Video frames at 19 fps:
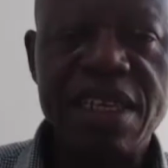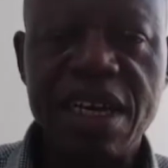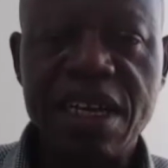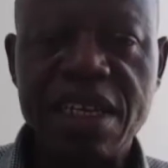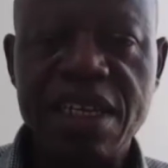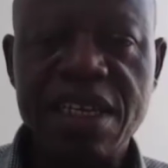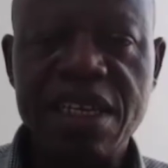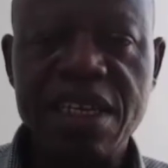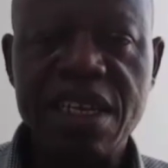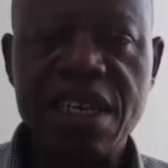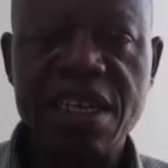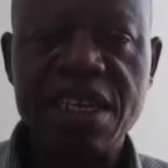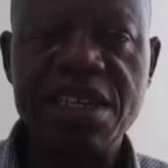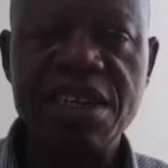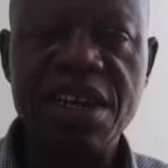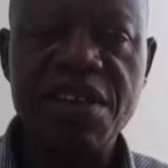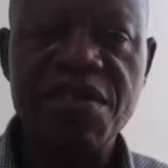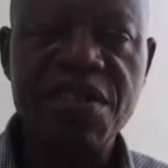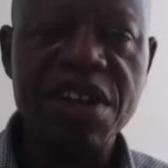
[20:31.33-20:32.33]
that is the
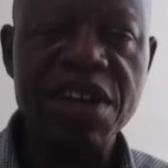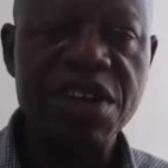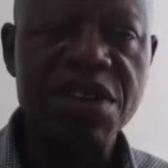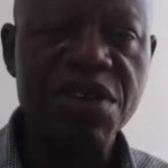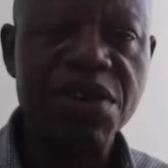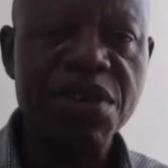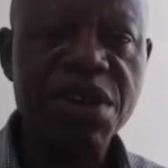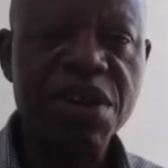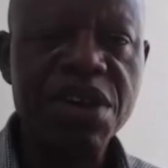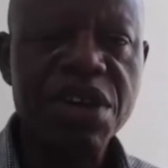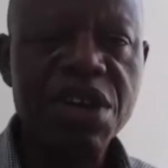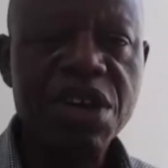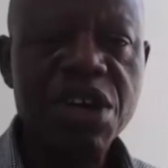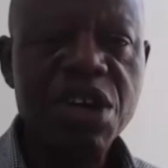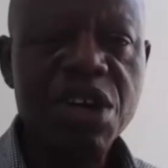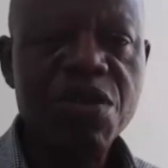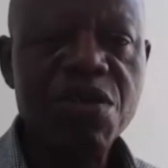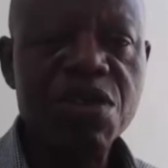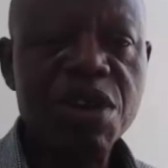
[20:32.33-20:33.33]
revenue.
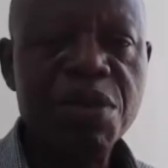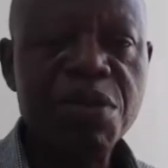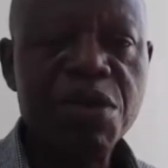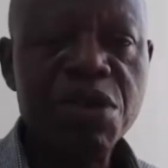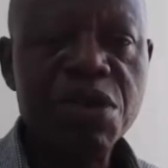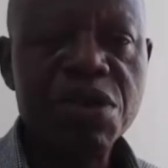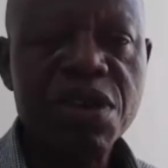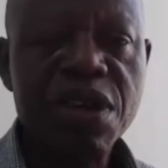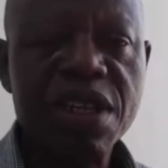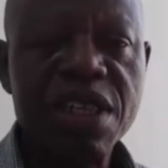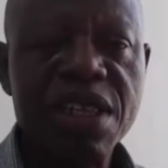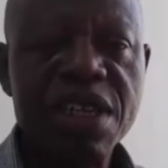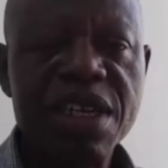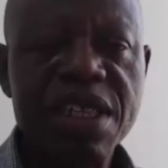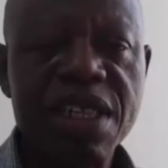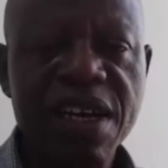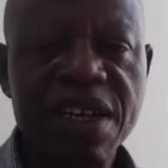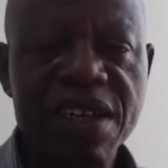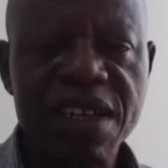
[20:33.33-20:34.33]
You remove
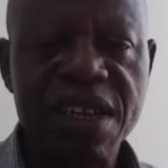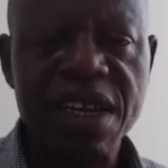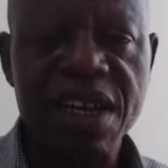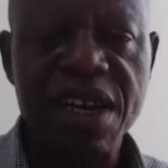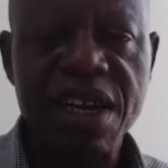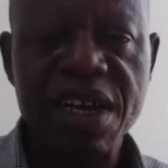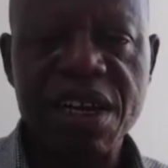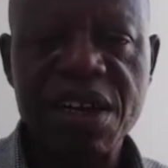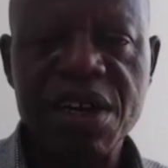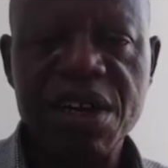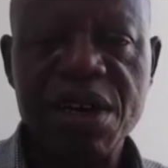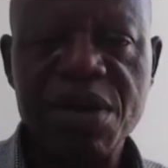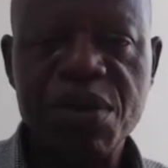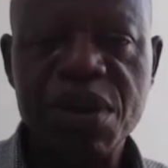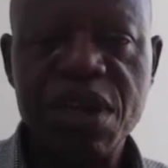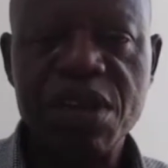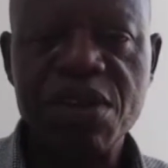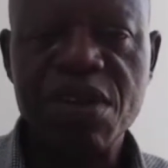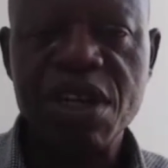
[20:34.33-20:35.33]
3,000 naira.
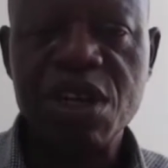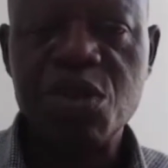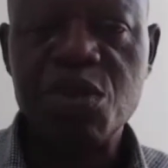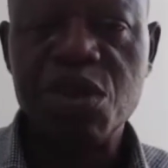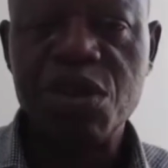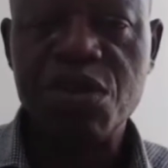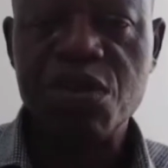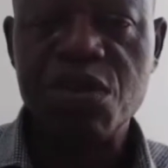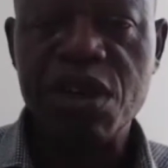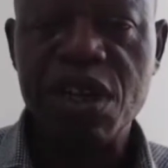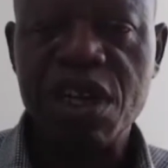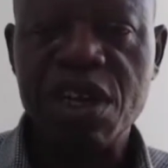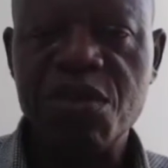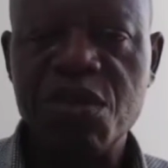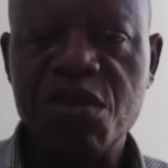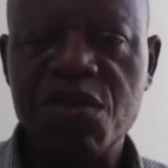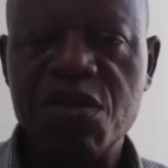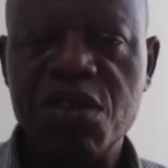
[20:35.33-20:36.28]
What are you left with? You are left